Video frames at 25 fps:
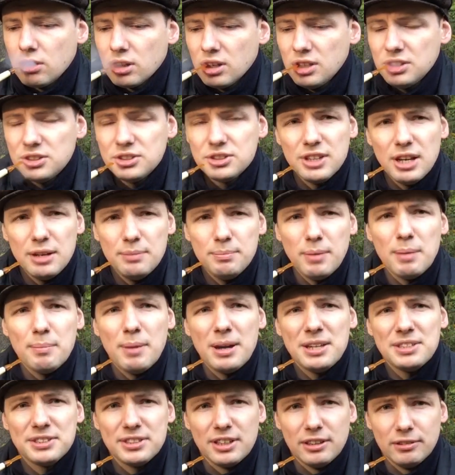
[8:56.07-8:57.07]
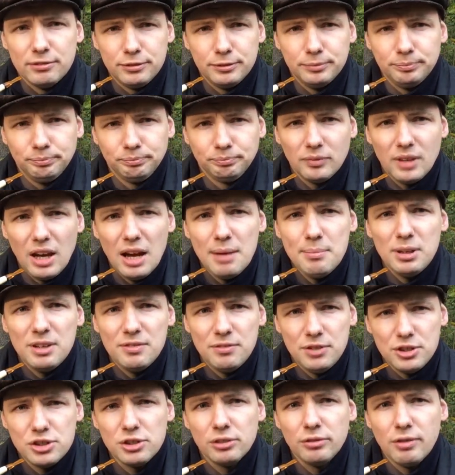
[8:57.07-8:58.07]
It's signed by myself. I'm an
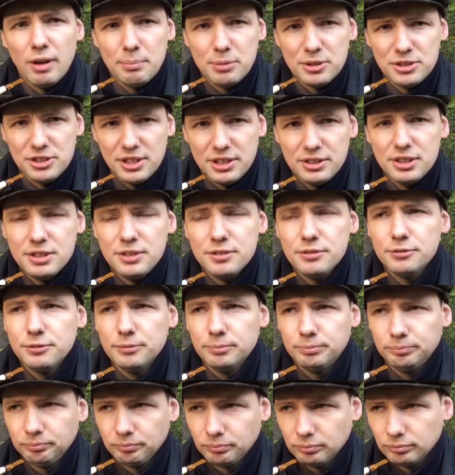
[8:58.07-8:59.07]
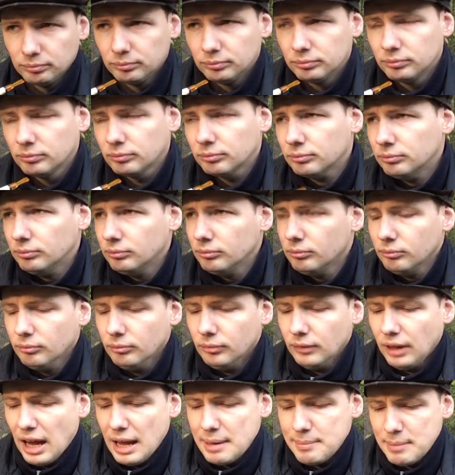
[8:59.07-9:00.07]
official representative.
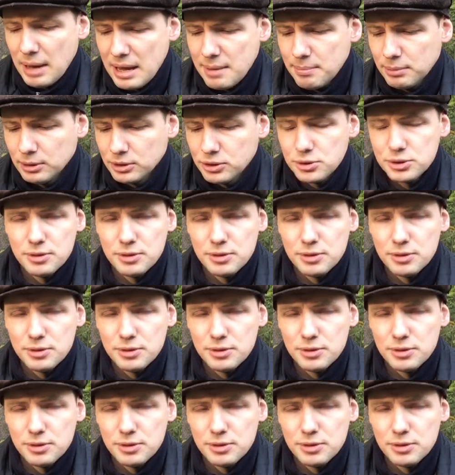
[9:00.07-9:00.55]
I'm able to